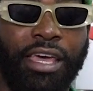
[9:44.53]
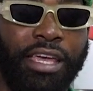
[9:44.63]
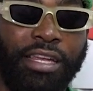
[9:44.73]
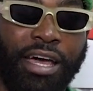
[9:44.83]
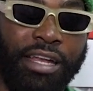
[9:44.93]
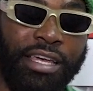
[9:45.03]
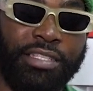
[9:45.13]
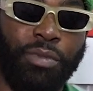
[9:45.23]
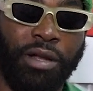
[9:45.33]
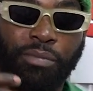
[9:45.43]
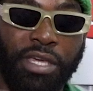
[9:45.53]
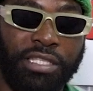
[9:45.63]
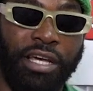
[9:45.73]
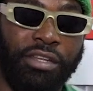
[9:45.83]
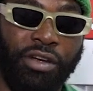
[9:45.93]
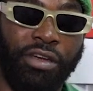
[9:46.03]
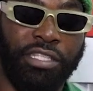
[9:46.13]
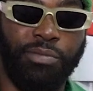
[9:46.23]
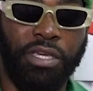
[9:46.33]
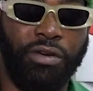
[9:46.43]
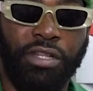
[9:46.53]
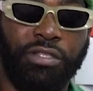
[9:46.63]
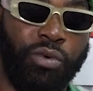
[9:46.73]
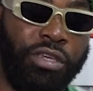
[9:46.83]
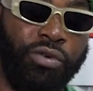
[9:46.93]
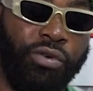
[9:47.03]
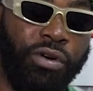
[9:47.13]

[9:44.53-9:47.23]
end the next month based on your experience, what you